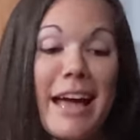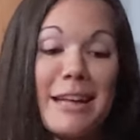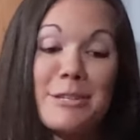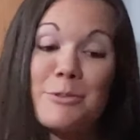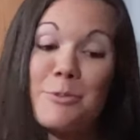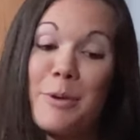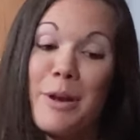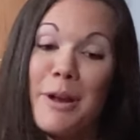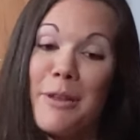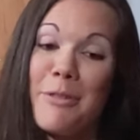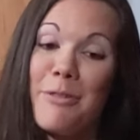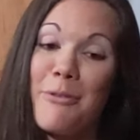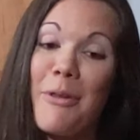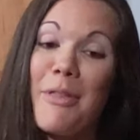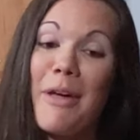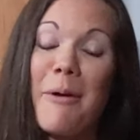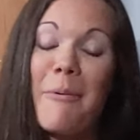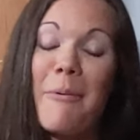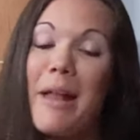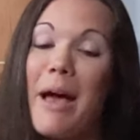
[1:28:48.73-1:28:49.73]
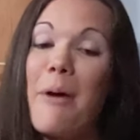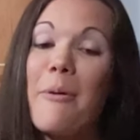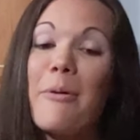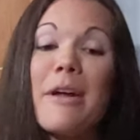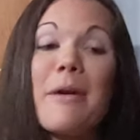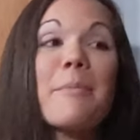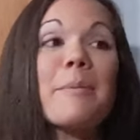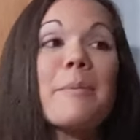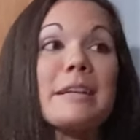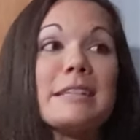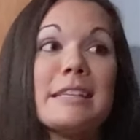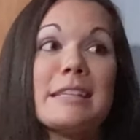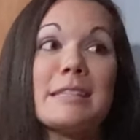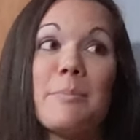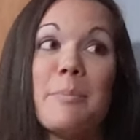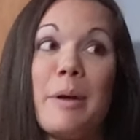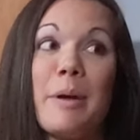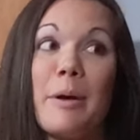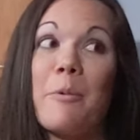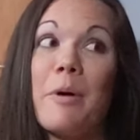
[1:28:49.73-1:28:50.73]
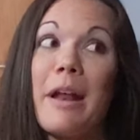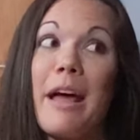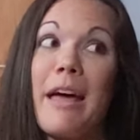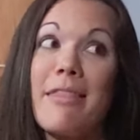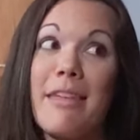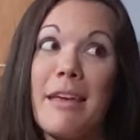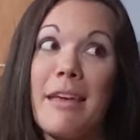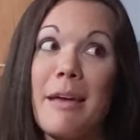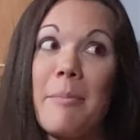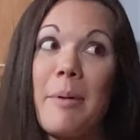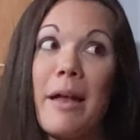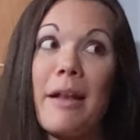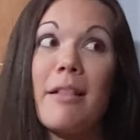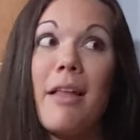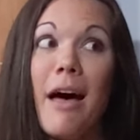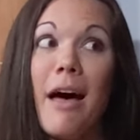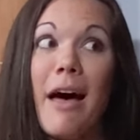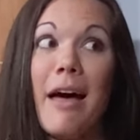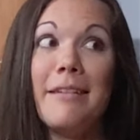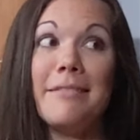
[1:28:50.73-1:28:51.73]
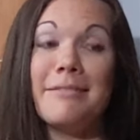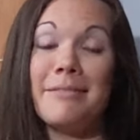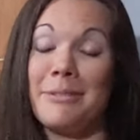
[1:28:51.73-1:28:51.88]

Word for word: I just wanted to throw that one out there because that's a big one I think about a lot.